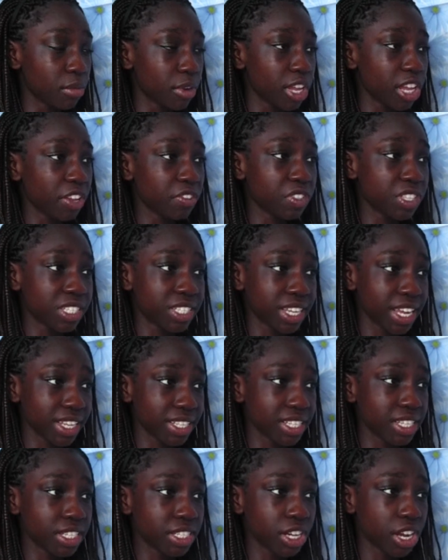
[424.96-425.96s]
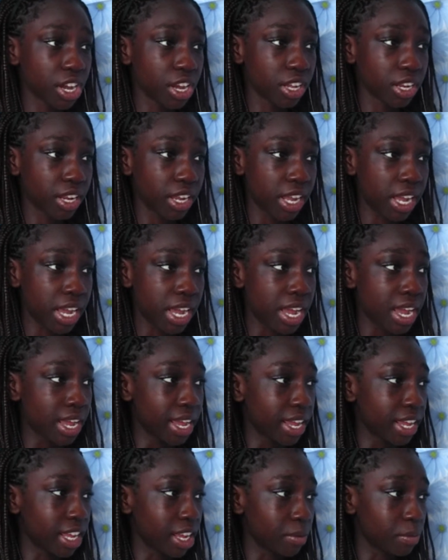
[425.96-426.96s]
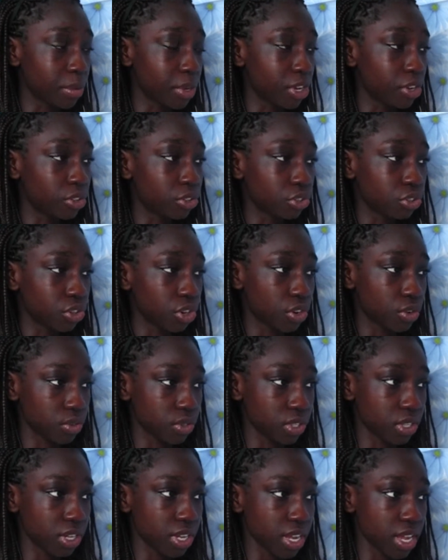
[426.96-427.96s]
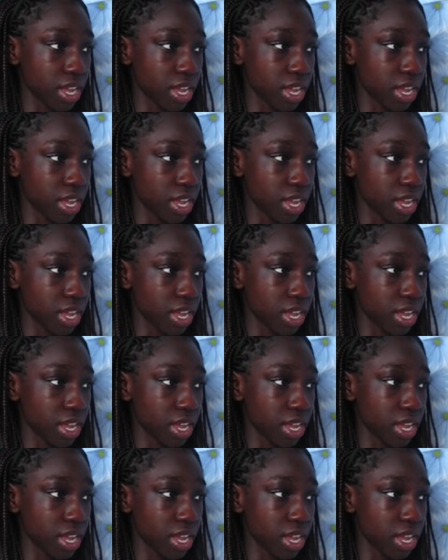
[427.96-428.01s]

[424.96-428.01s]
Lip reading: but if detected early, it can be controlled.